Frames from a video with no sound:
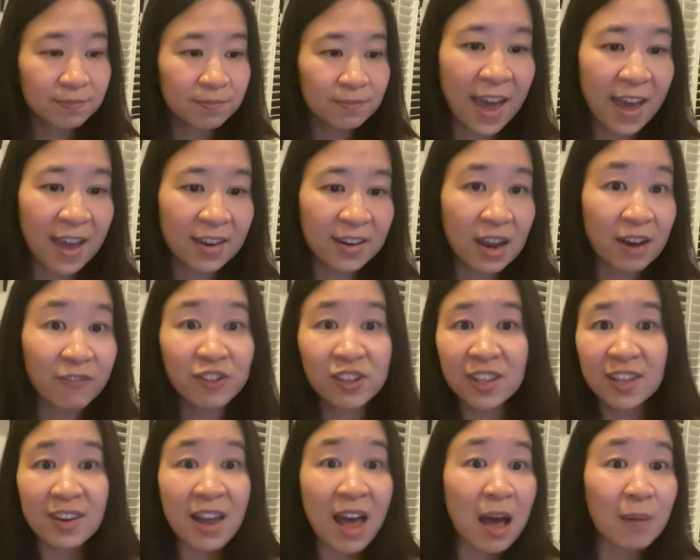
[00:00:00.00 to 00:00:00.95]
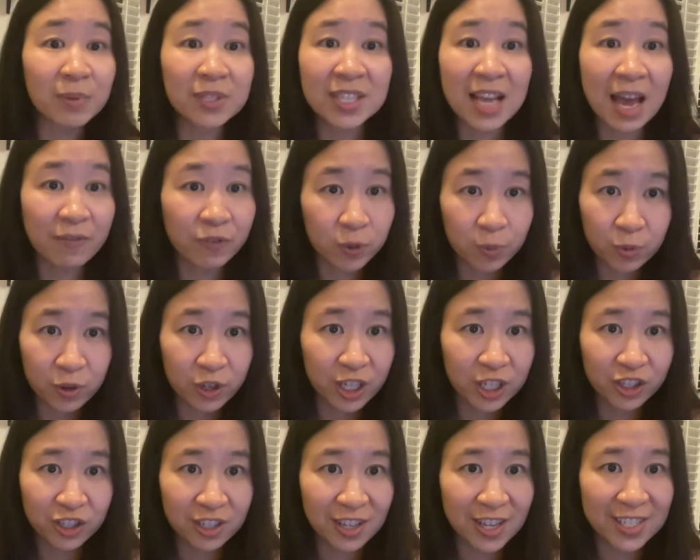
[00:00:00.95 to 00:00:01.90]
and everything that happens after
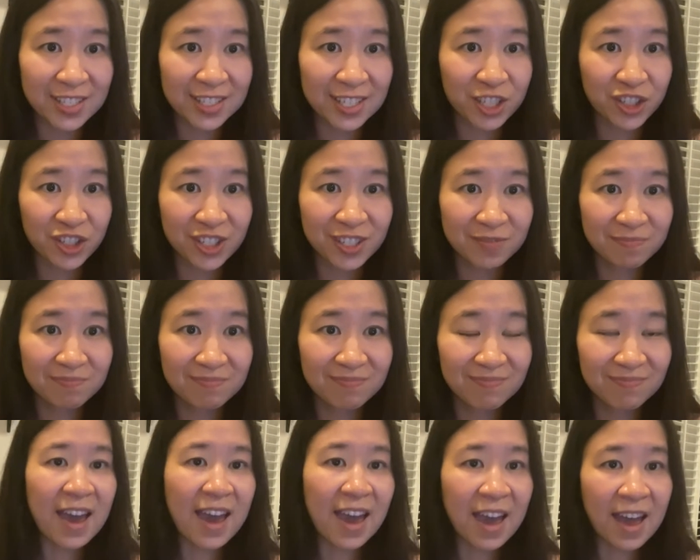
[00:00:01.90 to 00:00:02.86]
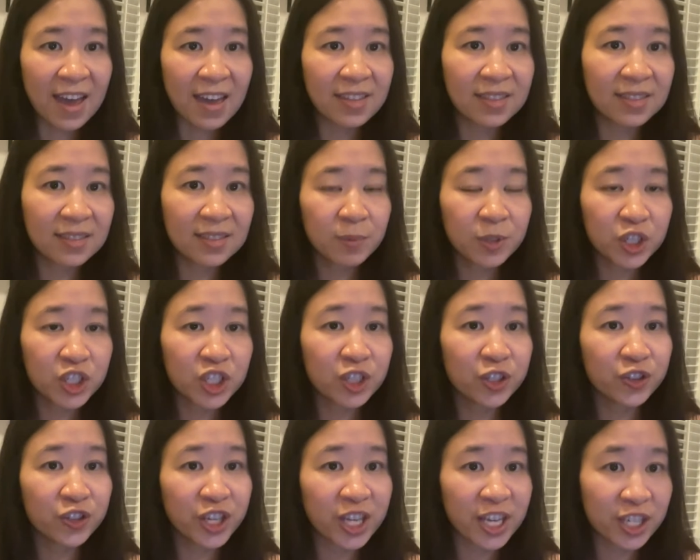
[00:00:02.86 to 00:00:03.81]
productionalization. And machine
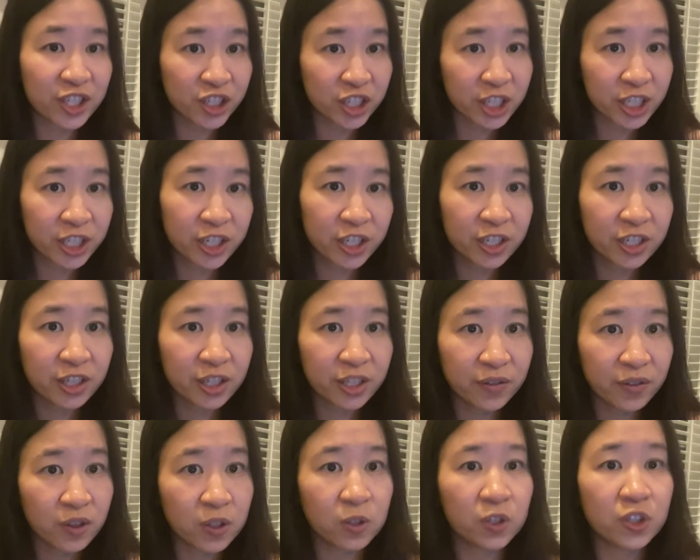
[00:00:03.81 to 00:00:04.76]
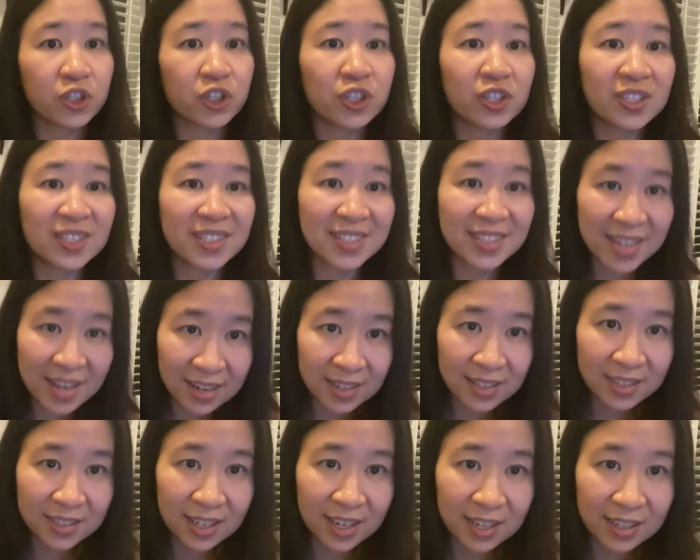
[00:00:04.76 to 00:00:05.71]
learning engineer live closer to the tech
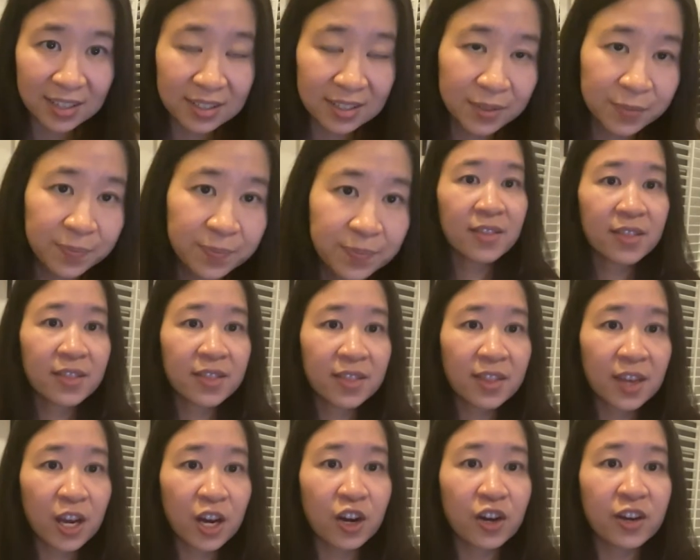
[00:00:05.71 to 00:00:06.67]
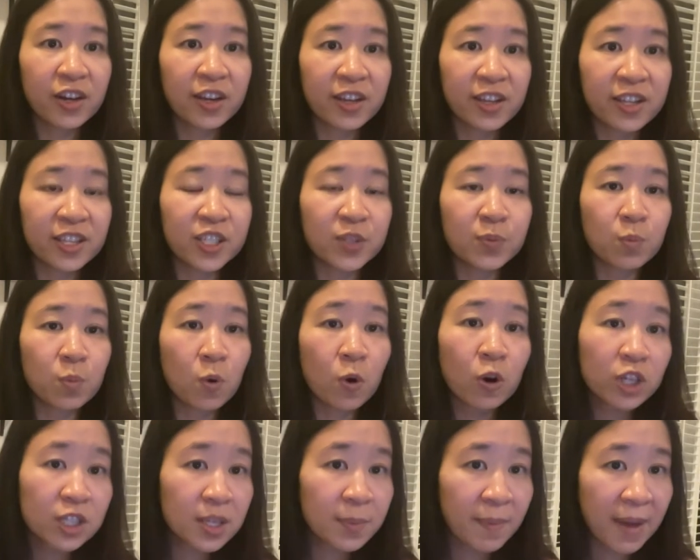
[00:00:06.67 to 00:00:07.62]
side there is
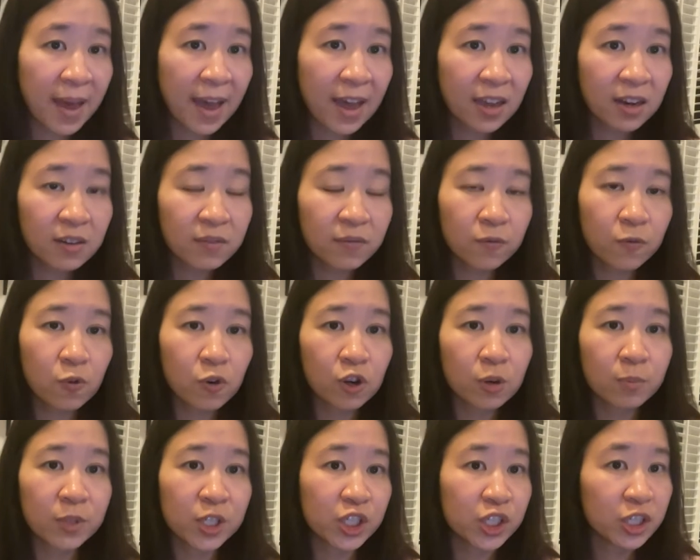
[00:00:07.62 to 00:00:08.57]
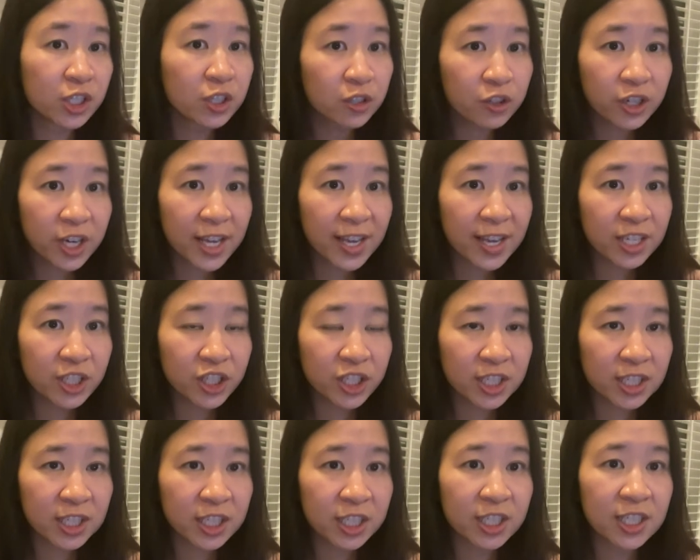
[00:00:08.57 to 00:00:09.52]
more demand for machine learning
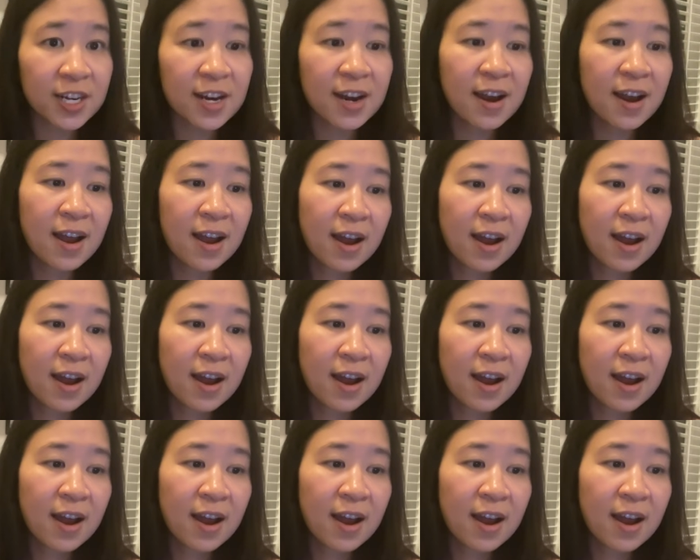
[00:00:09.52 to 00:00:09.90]
engineer